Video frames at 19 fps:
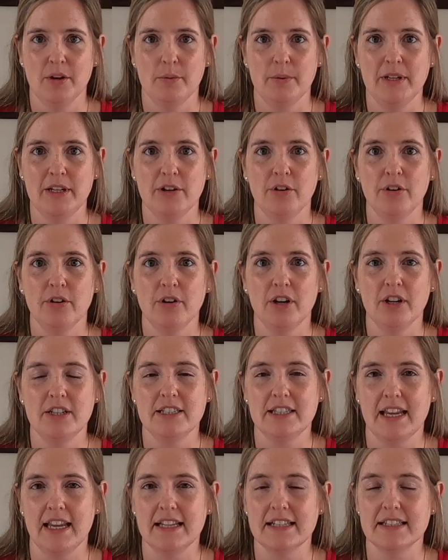We know on
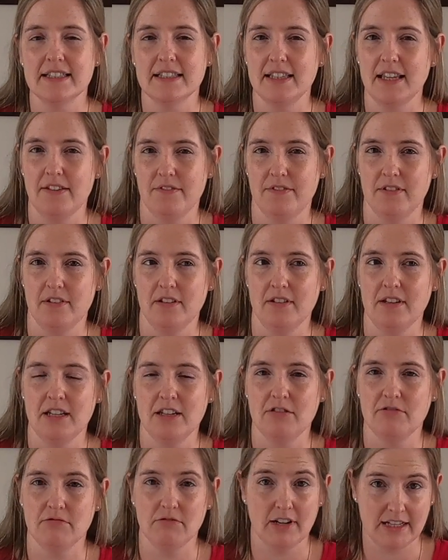day 7
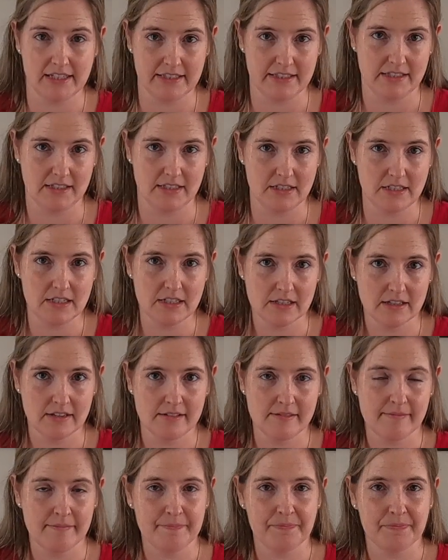he rested.
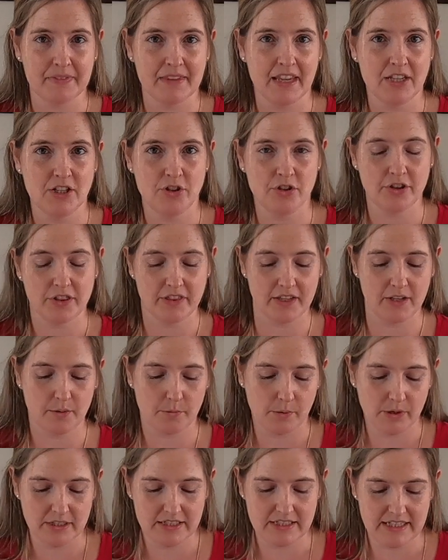Can you
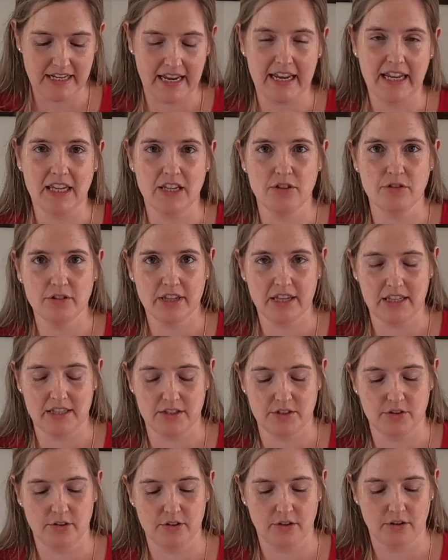think what day? You
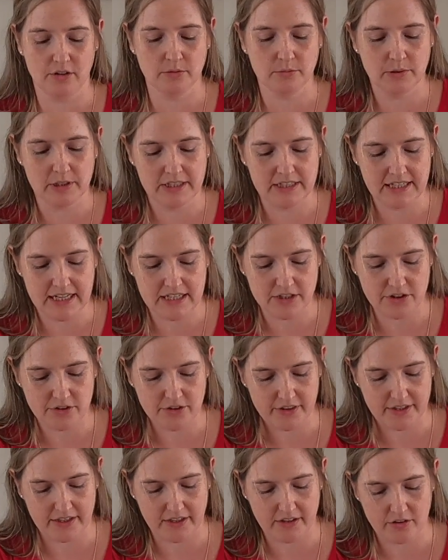guessed so long. What day do
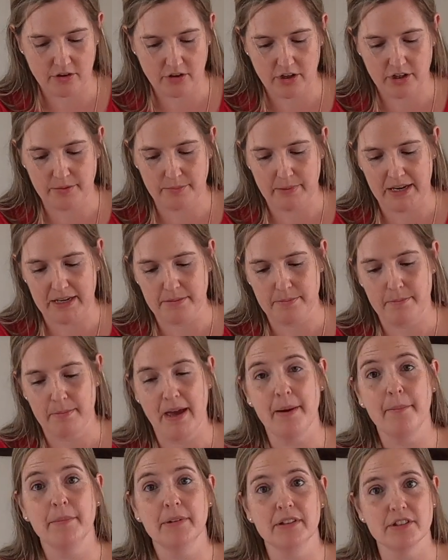you think God made
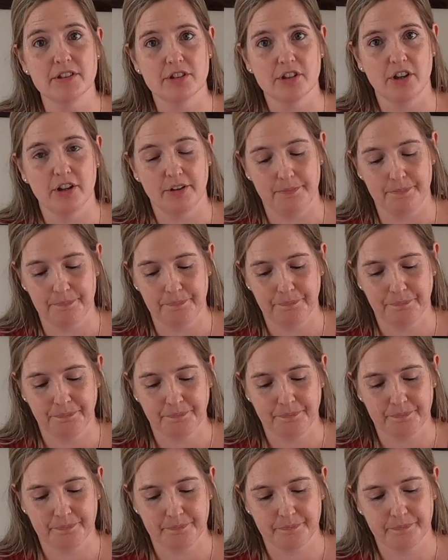mammals on?
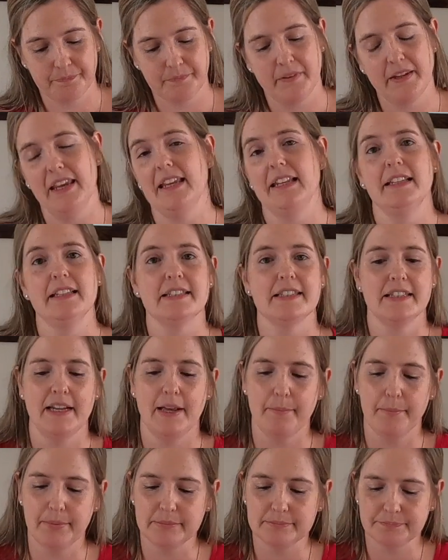Okay, listen
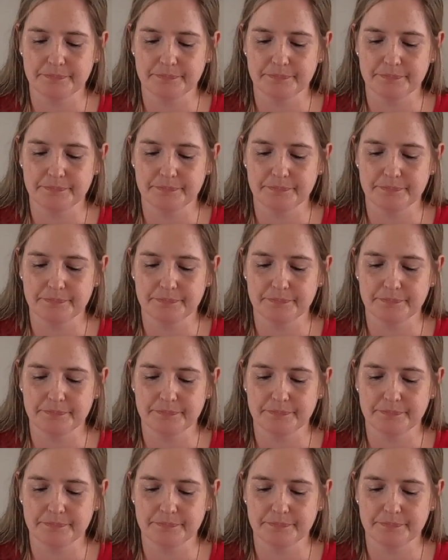up.